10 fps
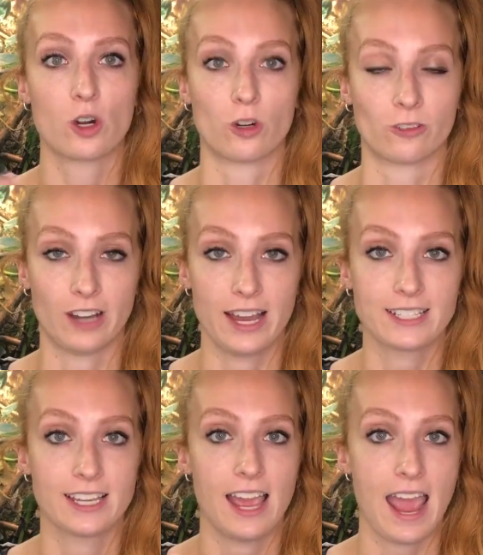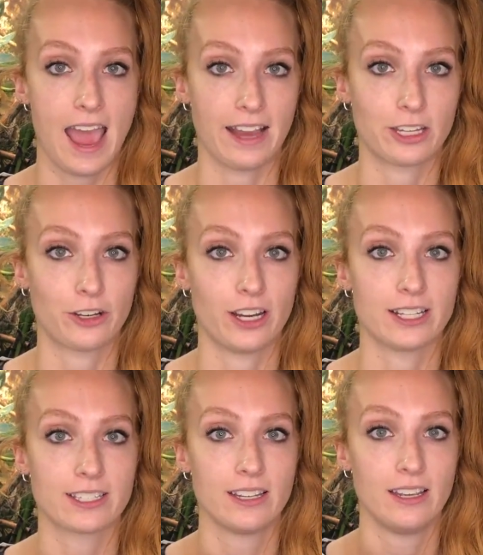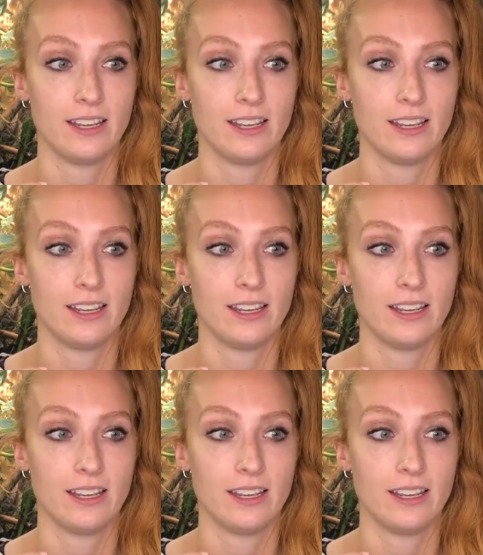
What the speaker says: correct, accurate